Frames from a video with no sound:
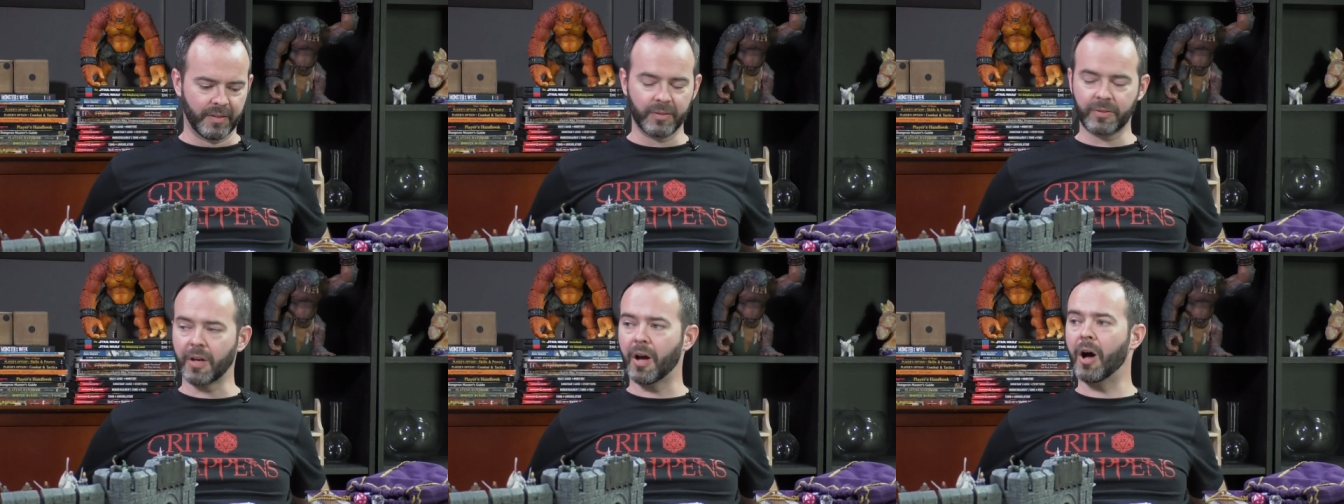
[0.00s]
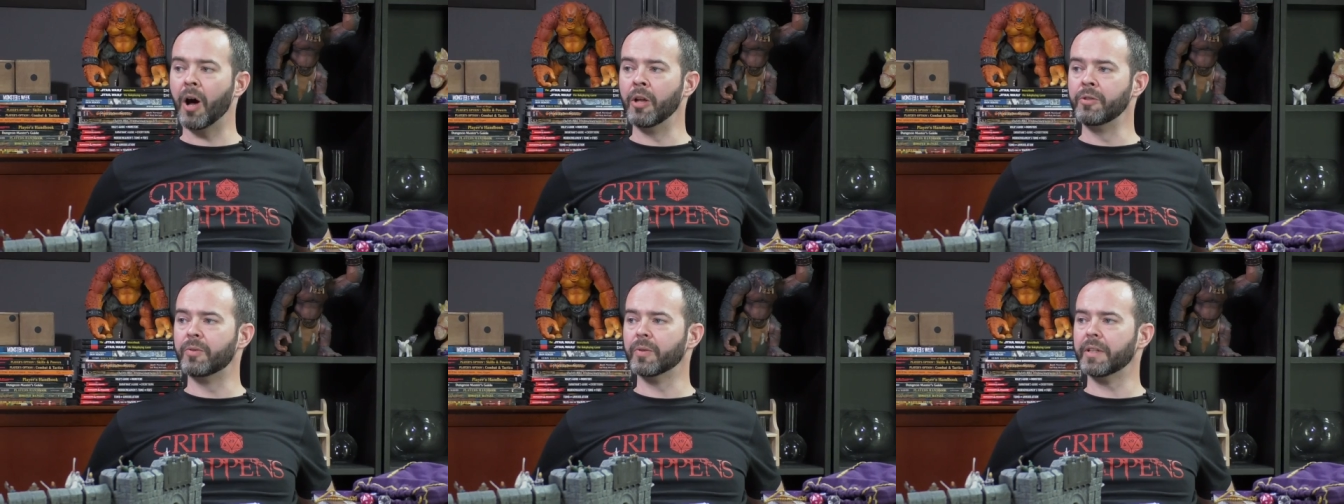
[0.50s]
they, I mean, there's a
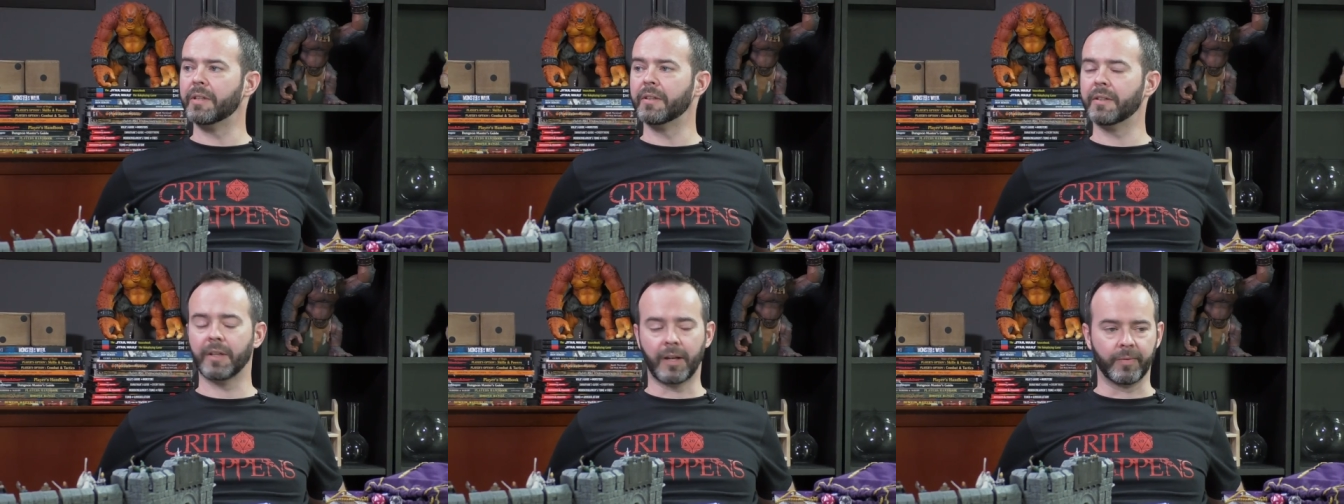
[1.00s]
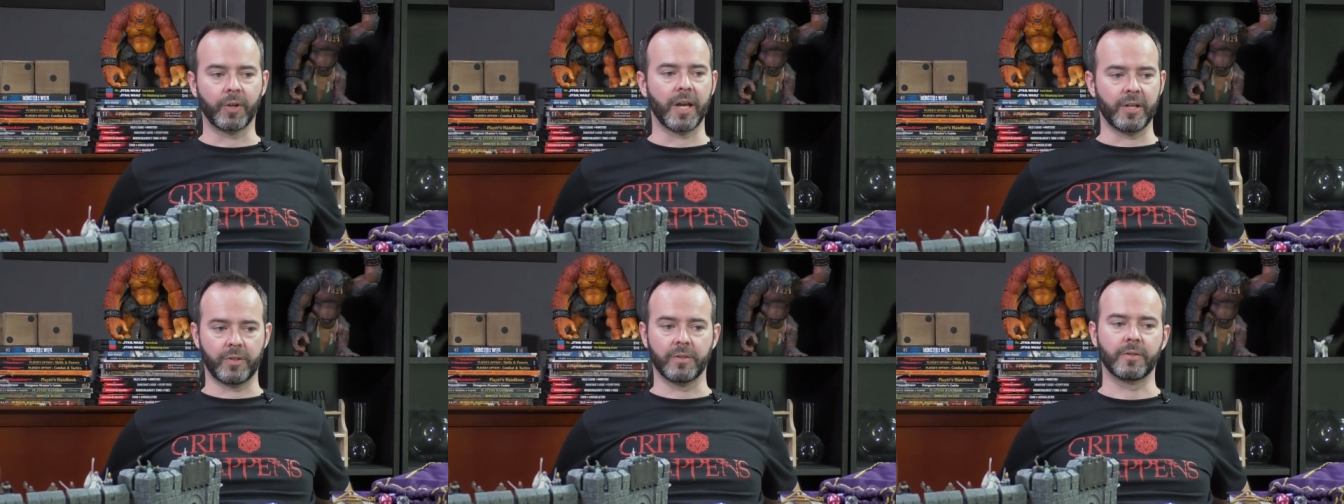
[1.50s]
hundred
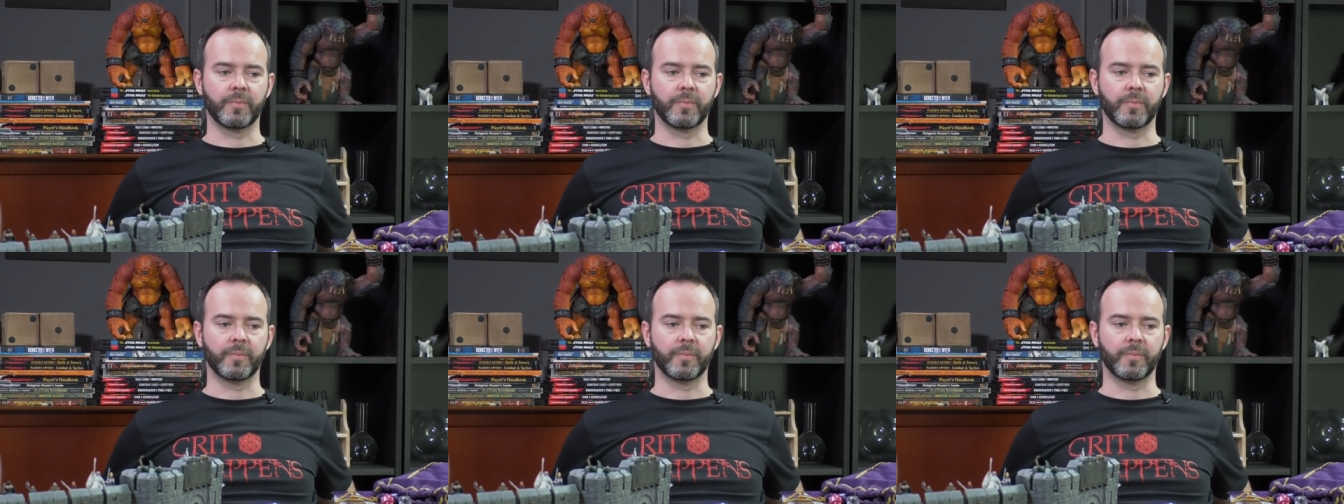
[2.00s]
evocation